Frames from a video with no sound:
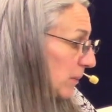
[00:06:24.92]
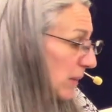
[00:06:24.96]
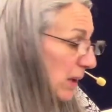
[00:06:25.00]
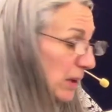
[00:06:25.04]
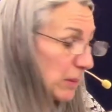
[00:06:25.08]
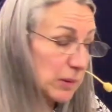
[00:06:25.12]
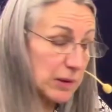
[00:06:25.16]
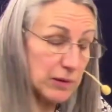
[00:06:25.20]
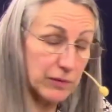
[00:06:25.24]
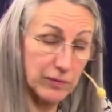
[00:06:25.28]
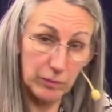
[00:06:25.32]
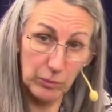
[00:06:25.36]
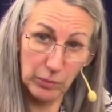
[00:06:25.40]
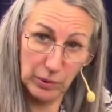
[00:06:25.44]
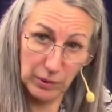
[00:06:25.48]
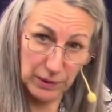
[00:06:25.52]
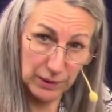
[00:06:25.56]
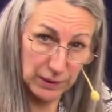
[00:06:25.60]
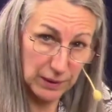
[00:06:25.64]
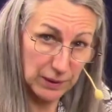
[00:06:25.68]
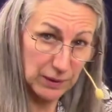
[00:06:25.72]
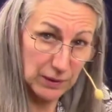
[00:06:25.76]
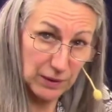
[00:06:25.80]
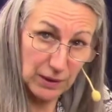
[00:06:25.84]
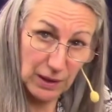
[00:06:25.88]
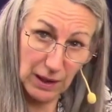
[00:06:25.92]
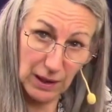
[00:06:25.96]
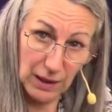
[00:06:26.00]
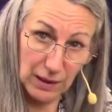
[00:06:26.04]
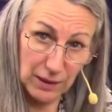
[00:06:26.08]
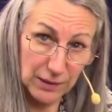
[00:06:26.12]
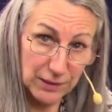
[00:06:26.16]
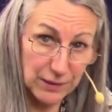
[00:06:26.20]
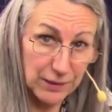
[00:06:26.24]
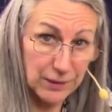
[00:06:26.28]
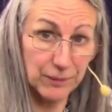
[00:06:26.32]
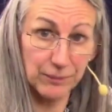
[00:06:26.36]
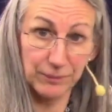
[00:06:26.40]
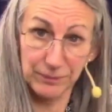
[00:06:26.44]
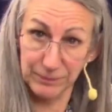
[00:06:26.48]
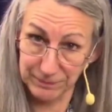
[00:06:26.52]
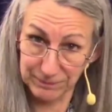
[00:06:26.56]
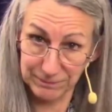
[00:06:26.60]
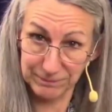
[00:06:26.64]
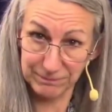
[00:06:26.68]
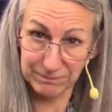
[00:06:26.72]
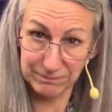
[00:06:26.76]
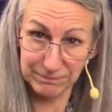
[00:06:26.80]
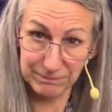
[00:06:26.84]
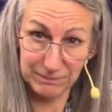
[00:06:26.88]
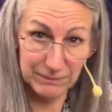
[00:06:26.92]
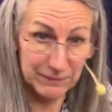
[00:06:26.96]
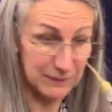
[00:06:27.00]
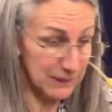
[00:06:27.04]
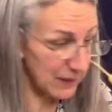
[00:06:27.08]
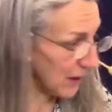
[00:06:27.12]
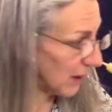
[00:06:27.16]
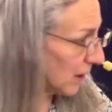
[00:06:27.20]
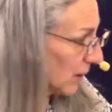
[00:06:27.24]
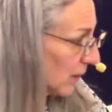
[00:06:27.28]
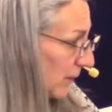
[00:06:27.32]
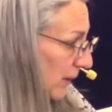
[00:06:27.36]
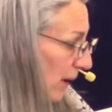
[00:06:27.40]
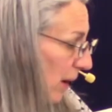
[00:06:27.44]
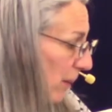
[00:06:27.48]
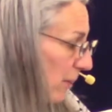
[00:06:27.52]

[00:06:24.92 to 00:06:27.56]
Maybe even put it on your calendar. You know,